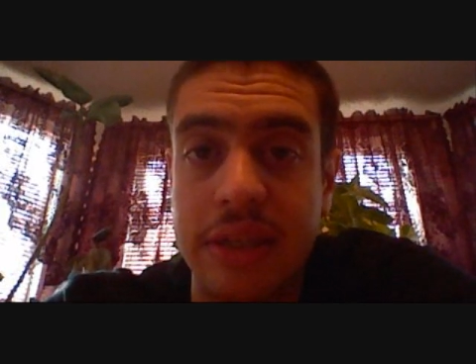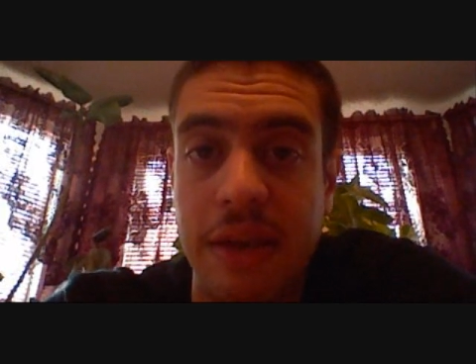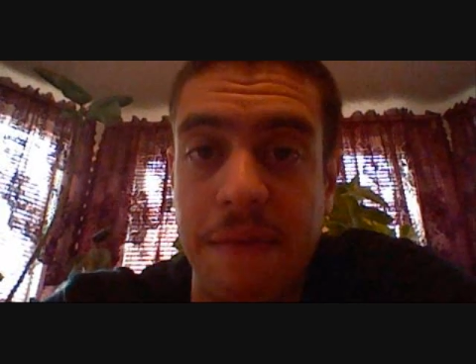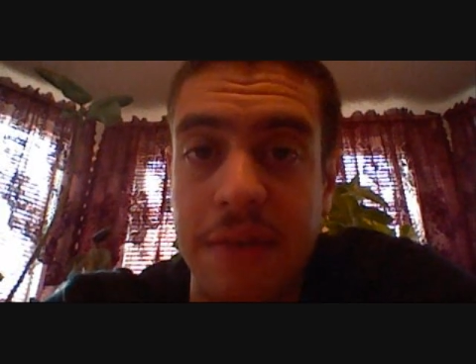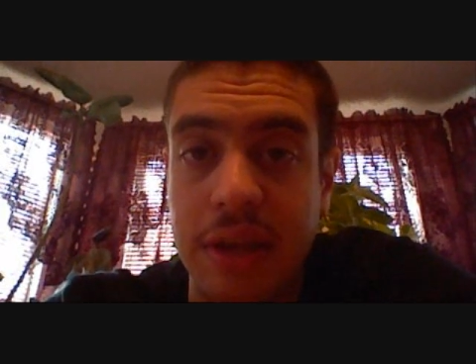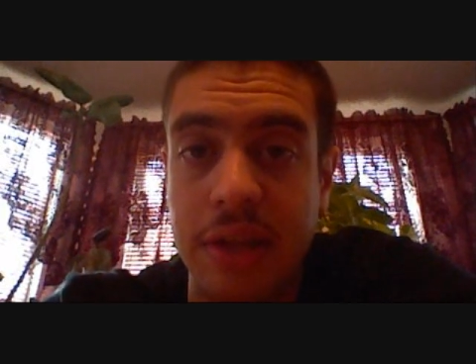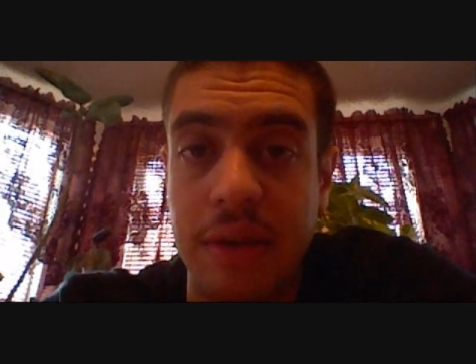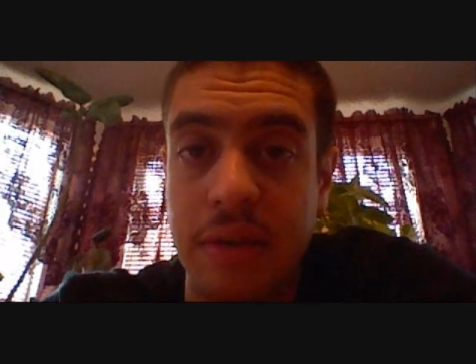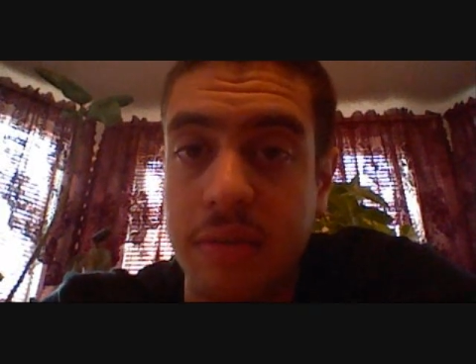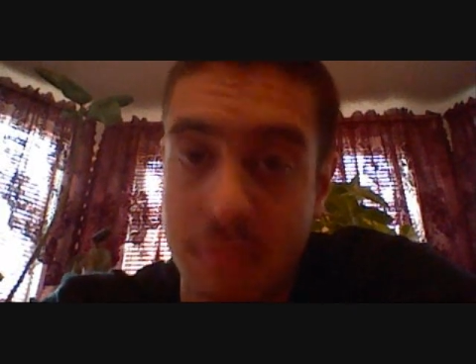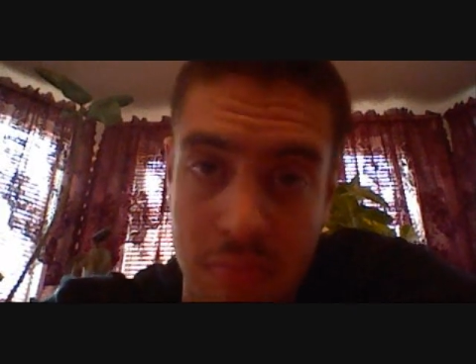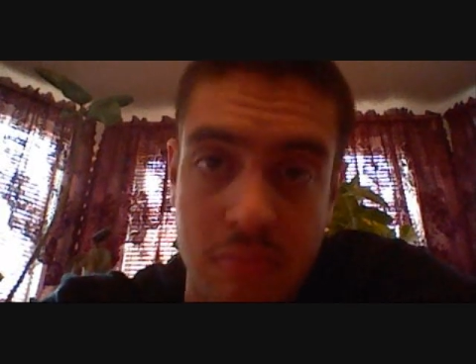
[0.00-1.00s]
a down
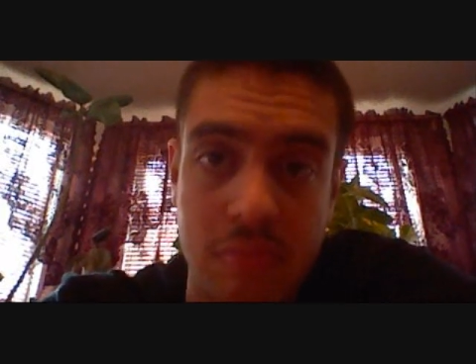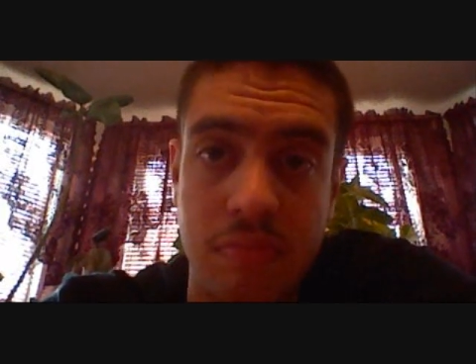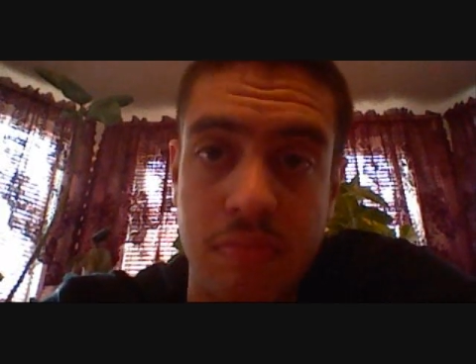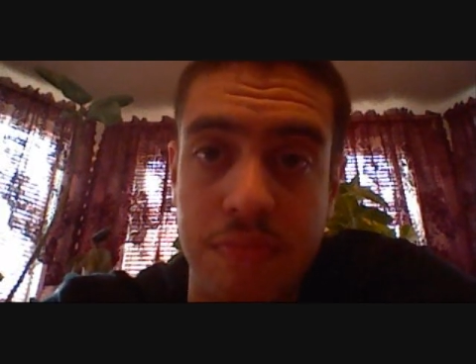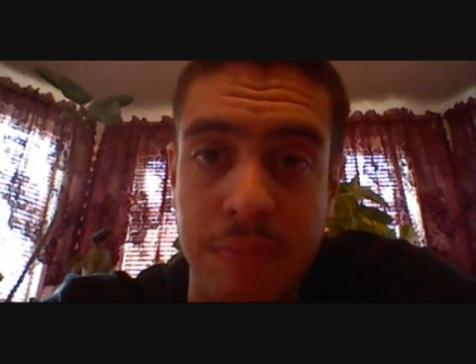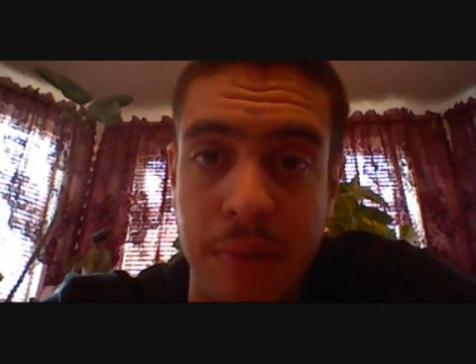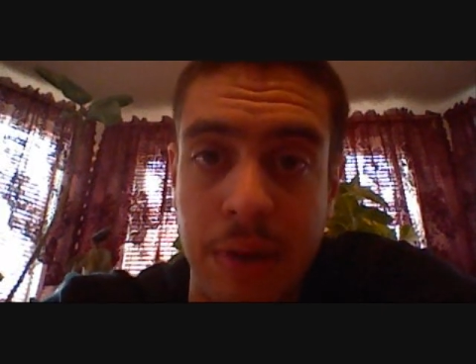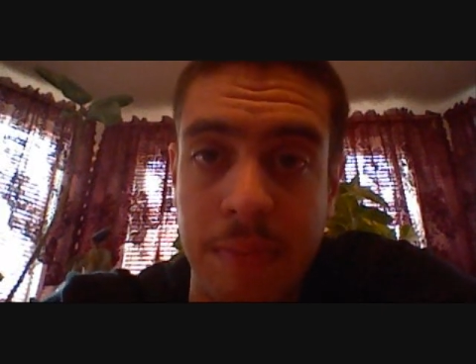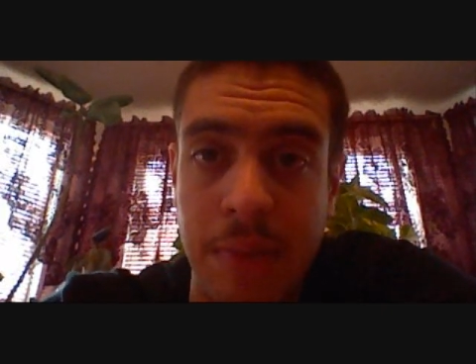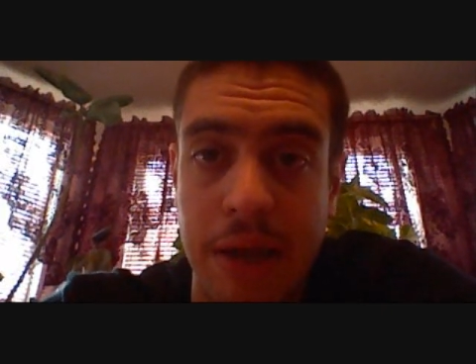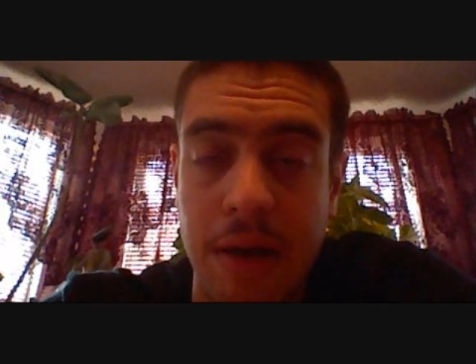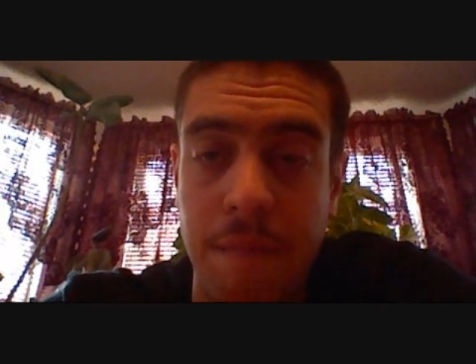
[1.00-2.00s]
season and see
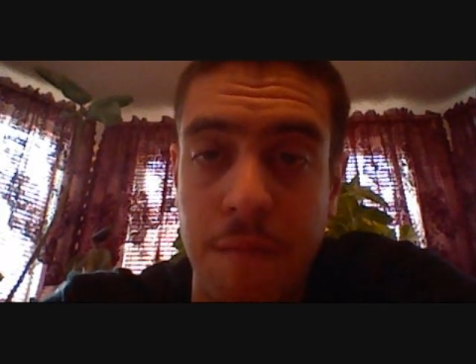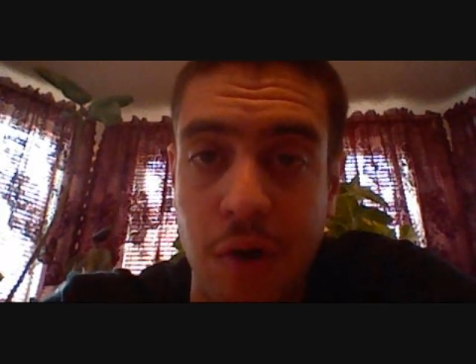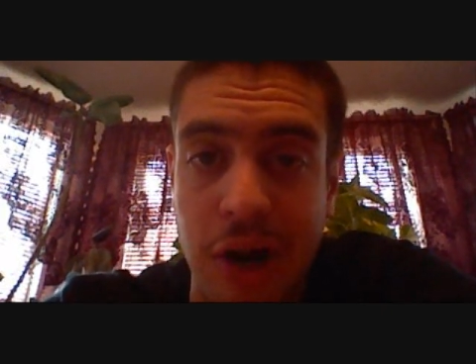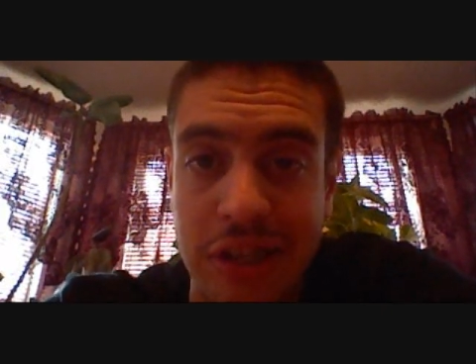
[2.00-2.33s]
if he could